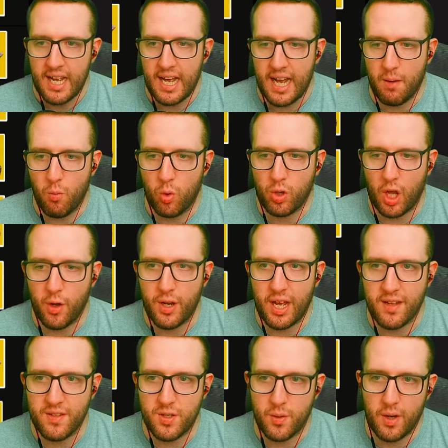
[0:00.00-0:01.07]
And we'll go
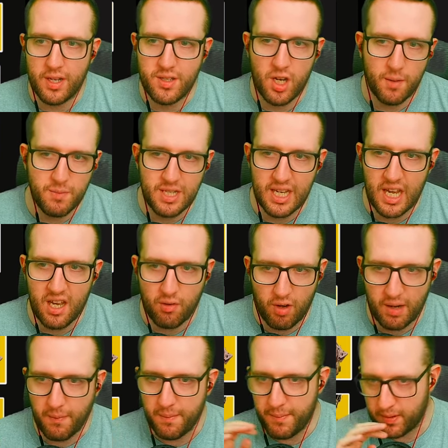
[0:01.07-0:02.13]
down to a top tier Great
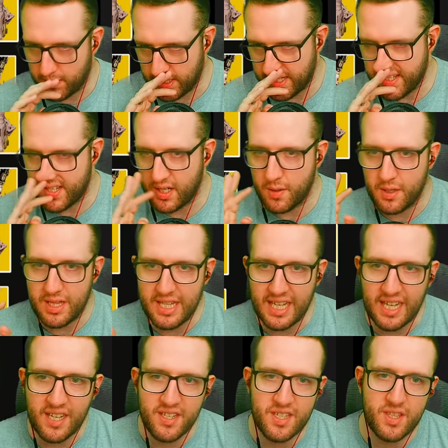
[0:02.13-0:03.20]
Wind built into.
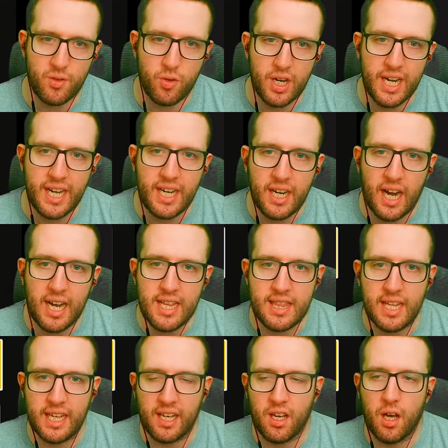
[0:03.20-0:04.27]
These three, I
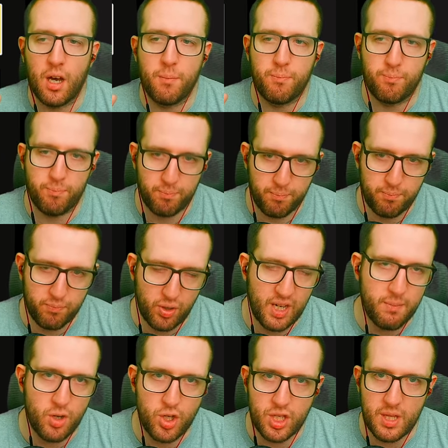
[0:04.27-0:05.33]
think, are pretty
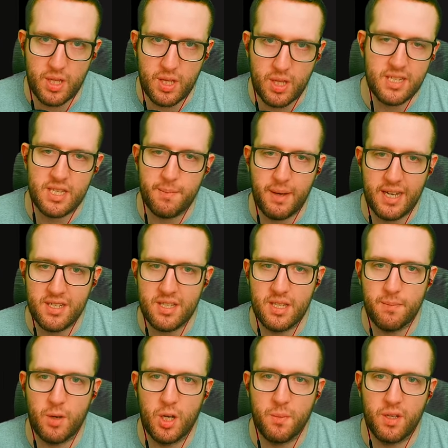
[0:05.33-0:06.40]
much the best of the best at the
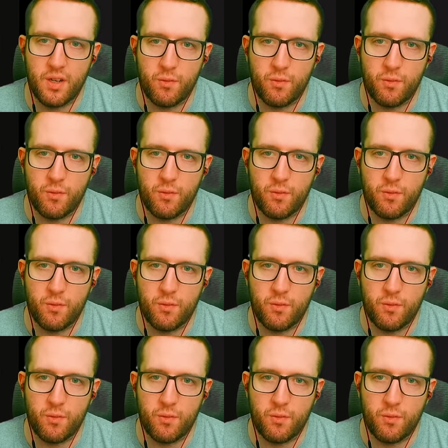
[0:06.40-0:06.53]
moment of